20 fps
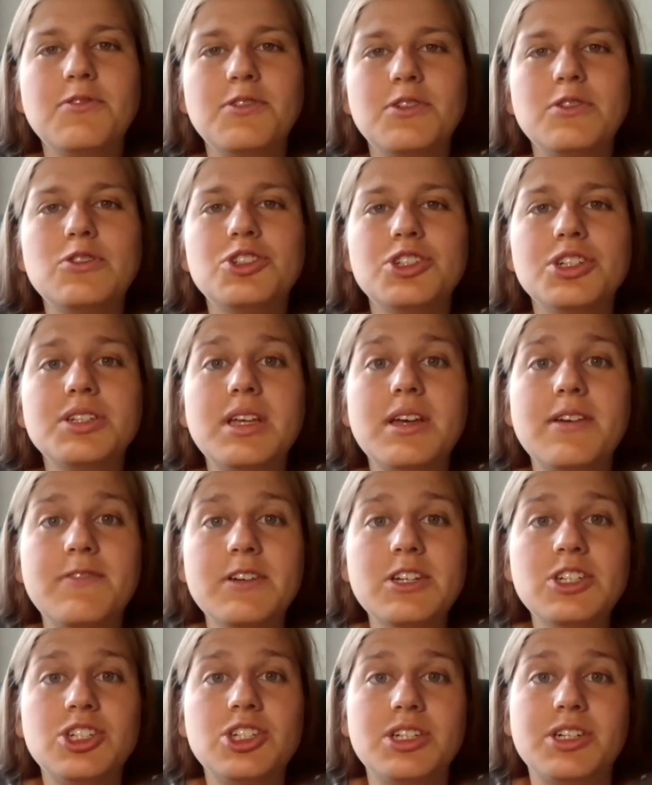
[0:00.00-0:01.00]
the future, they are
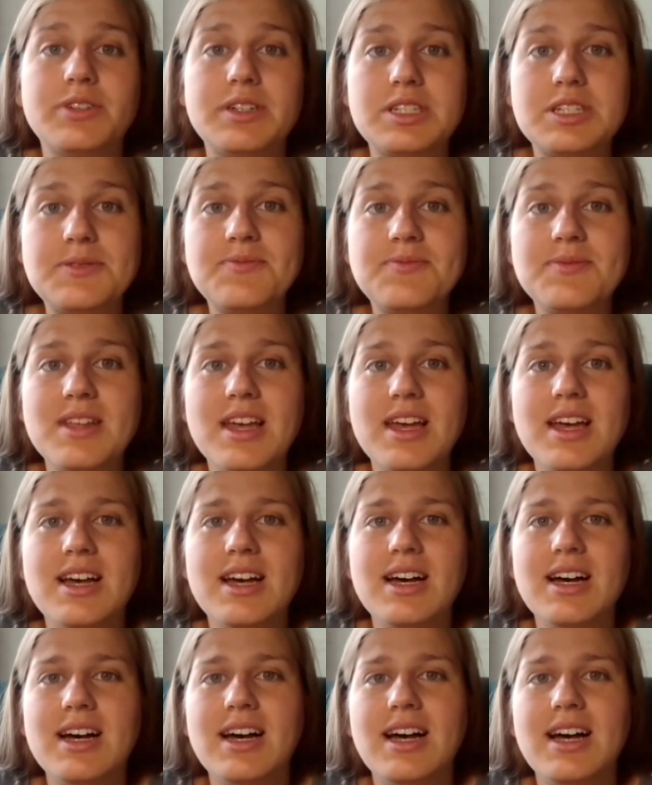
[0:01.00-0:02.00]
visionaries,
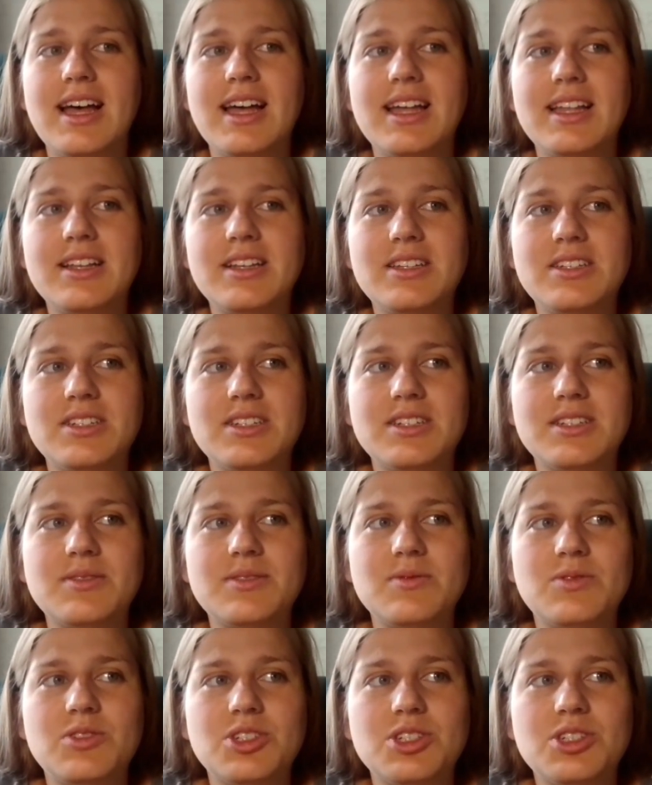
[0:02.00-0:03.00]
and
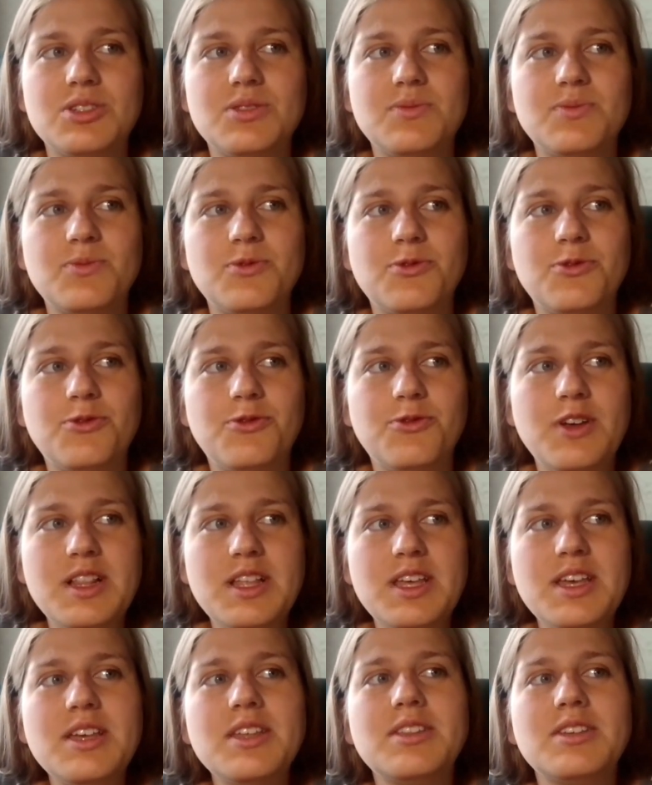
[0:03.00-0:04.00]
just
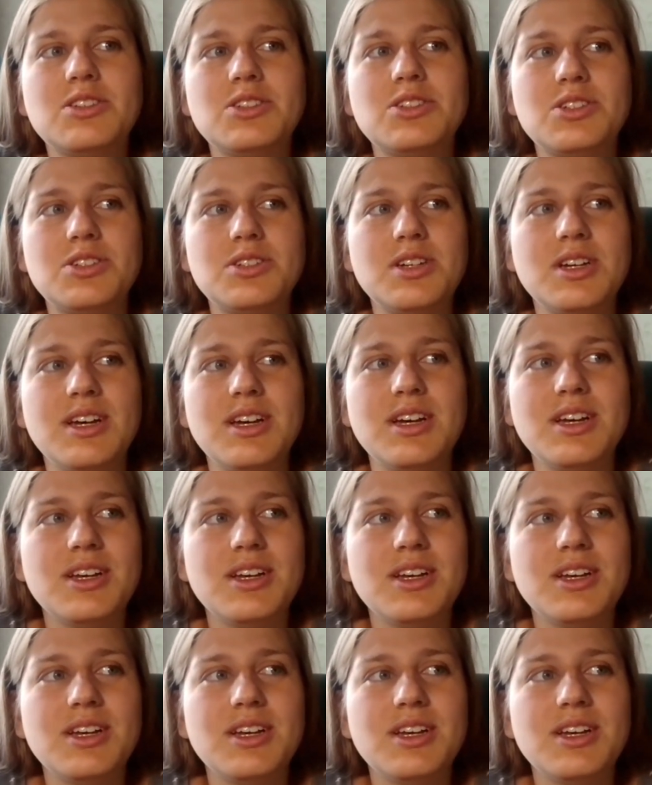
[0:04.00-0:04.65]
feeling this